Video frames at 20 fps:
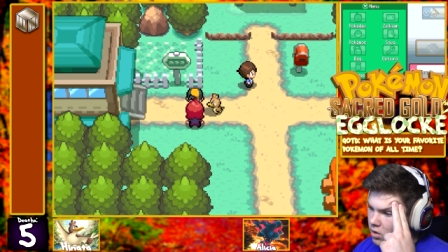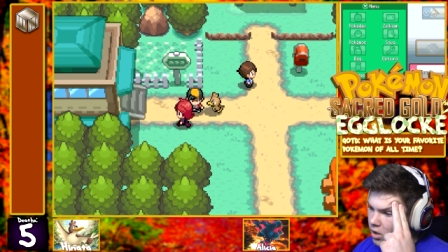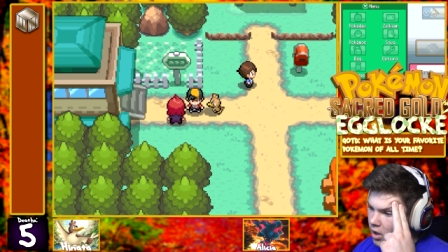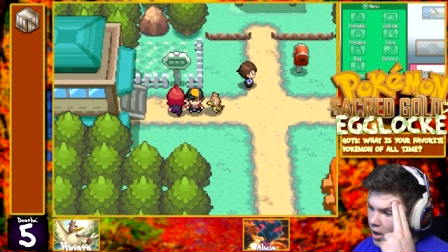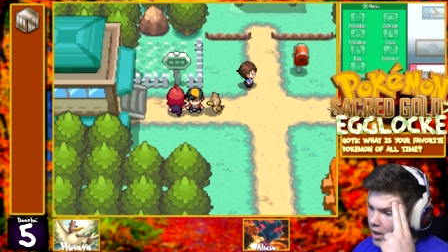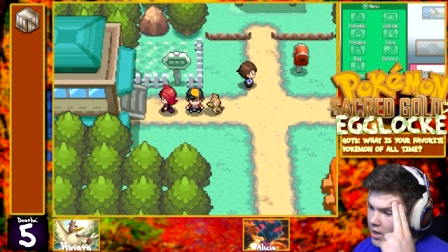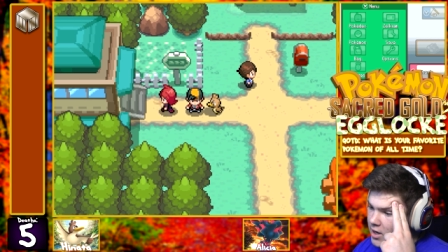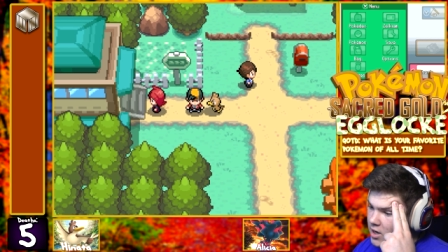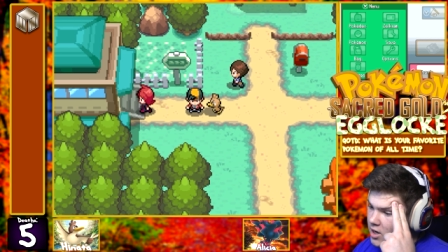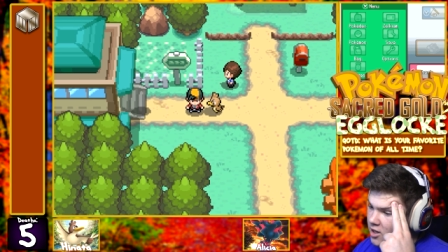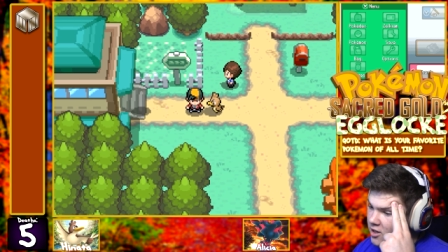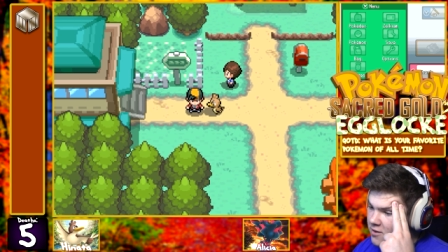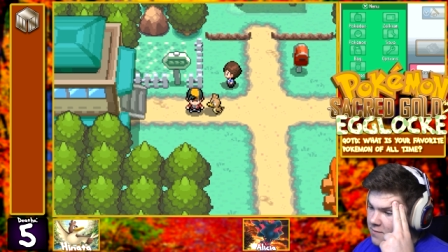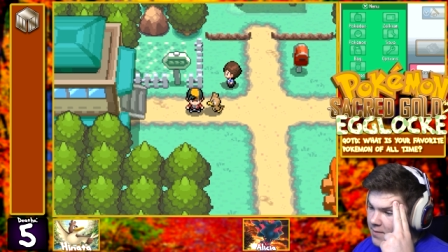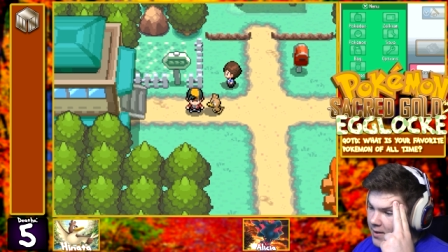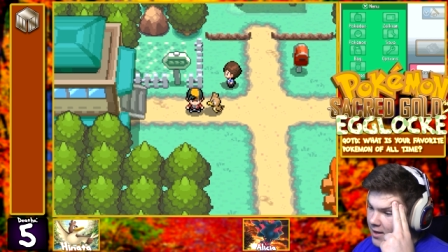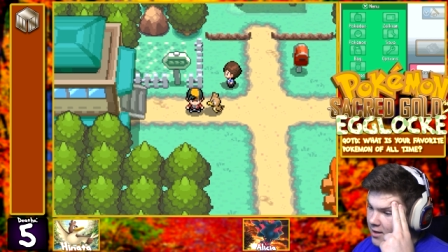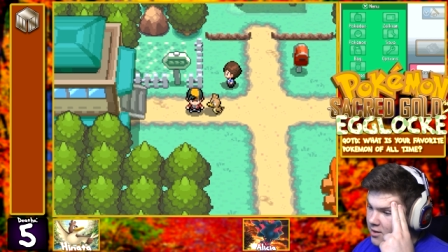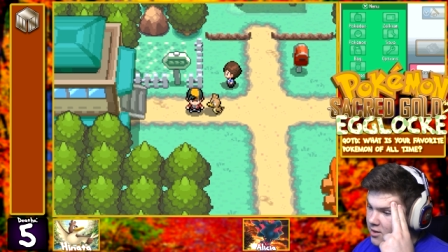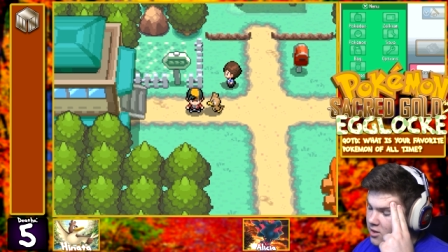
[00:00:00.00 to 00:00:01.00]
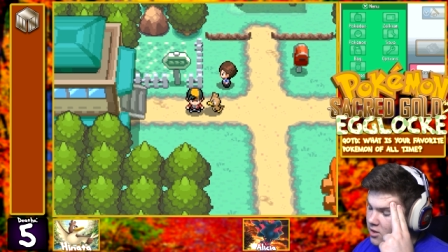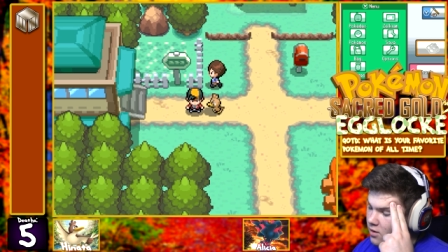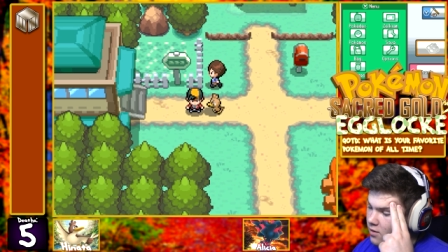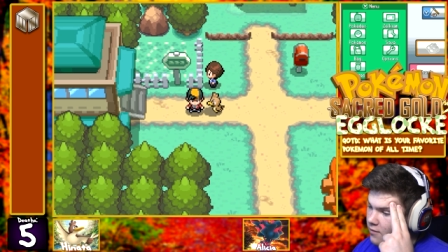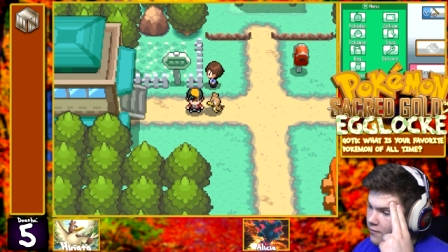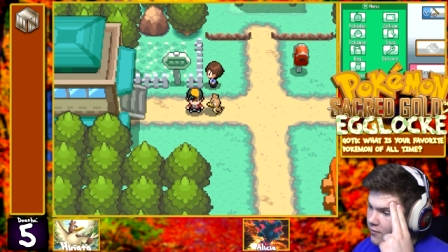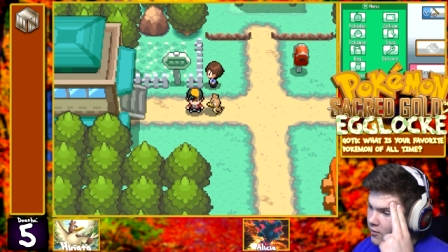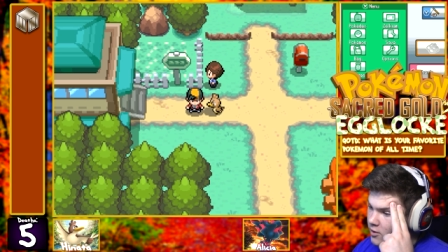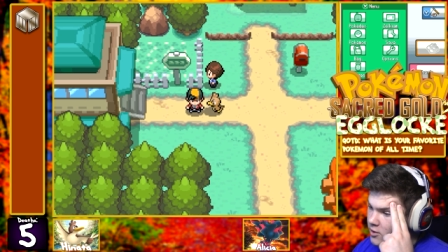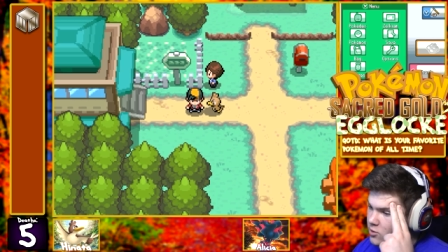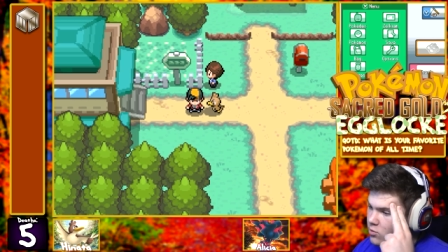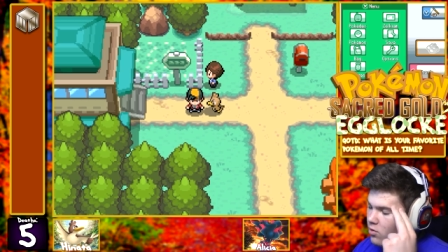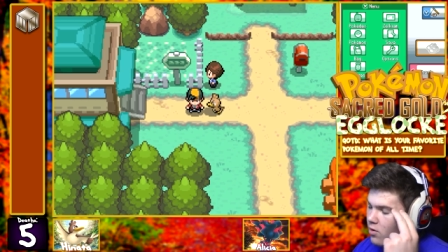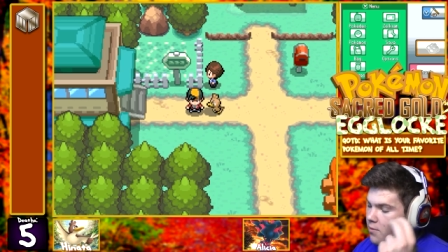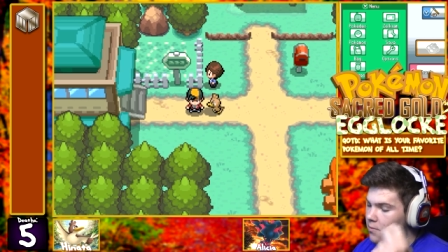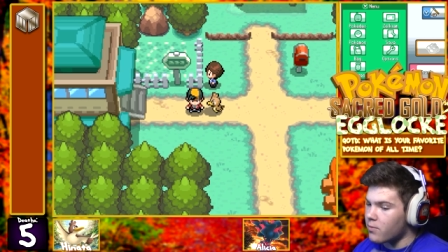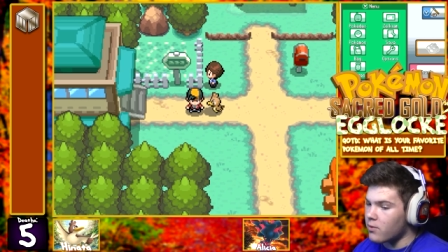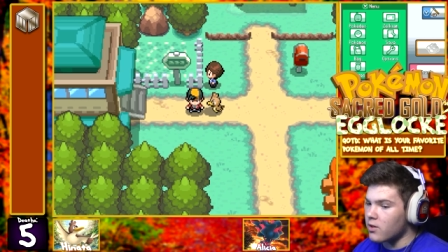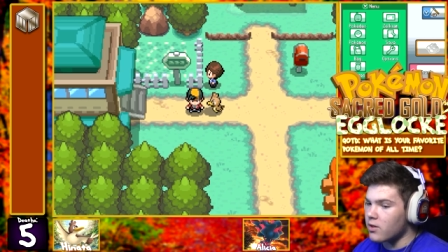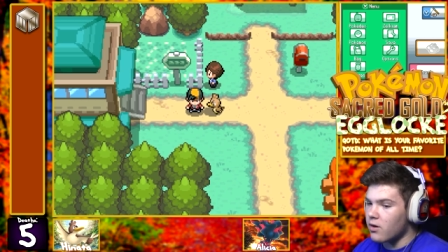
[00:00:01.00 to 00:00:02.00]
I didn't expect Silver to
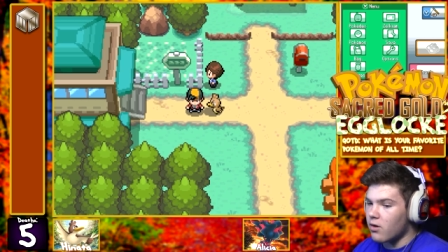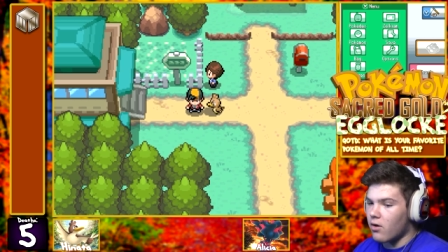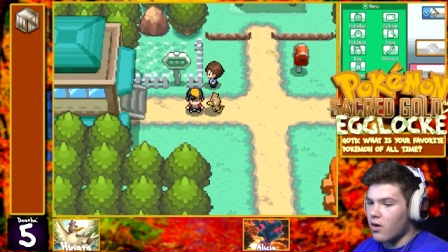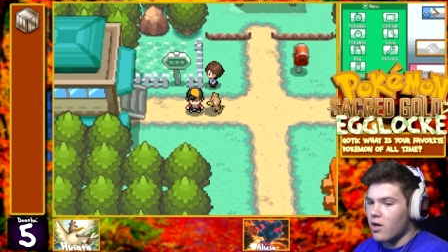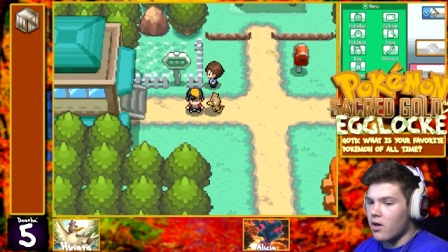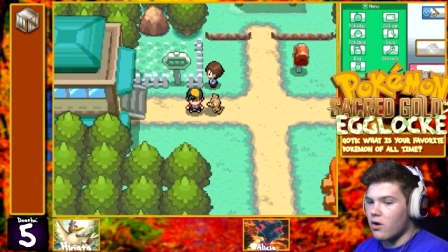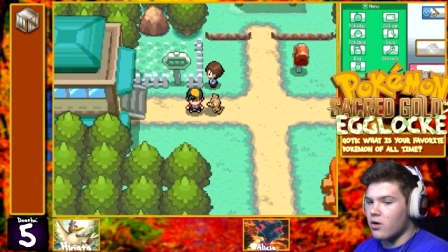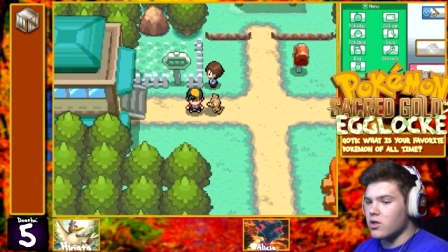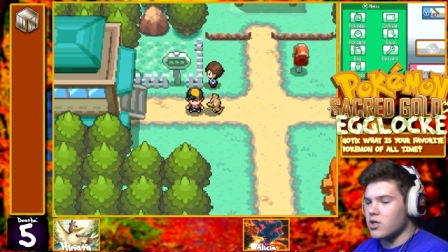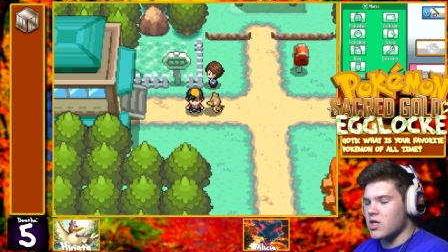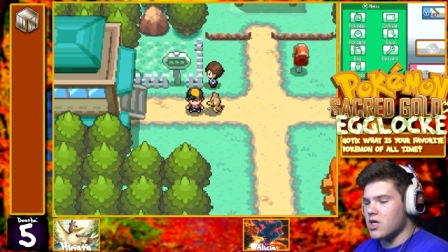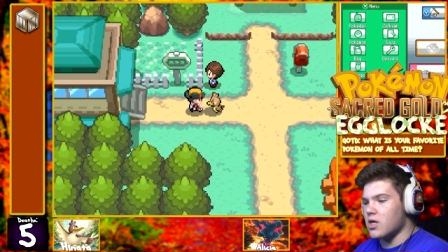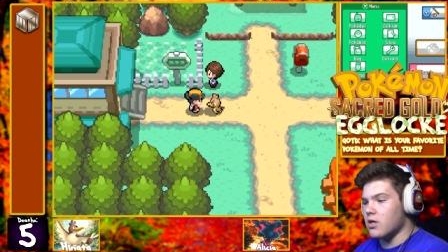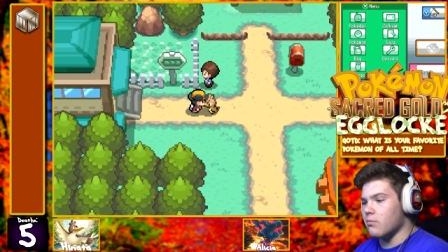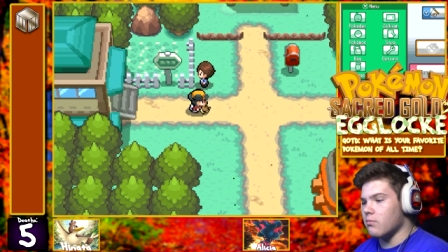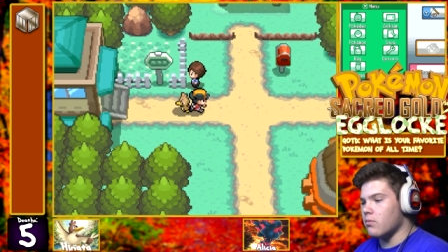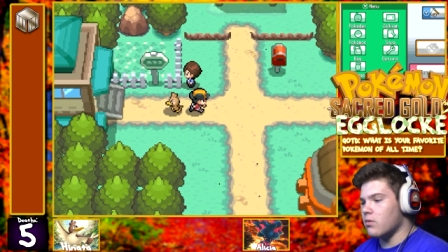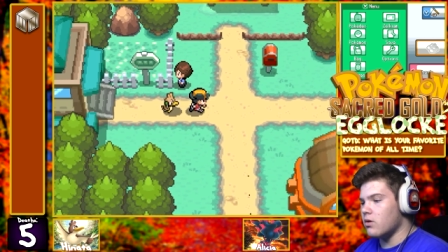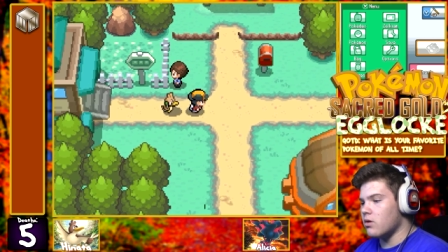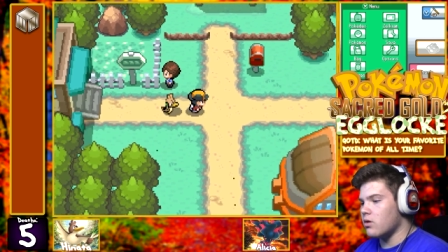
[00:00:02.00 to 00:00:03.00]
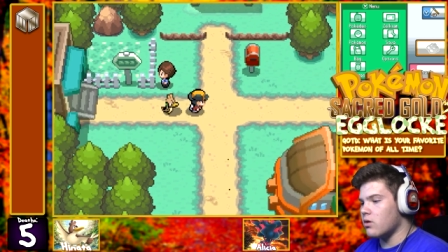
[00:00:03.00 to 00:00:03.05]
obliterate our team.